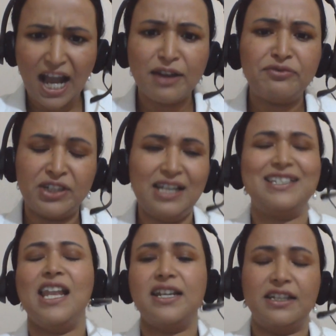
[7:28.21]
i it's
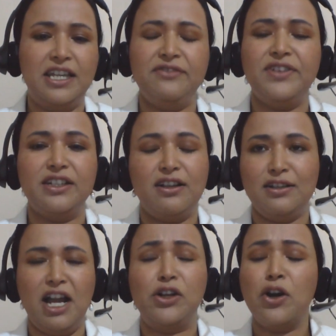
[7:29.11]
like giving a,
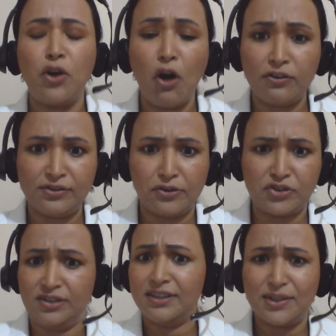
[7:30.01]
a cough
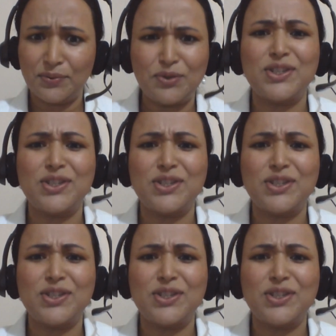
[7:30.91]
lozenge to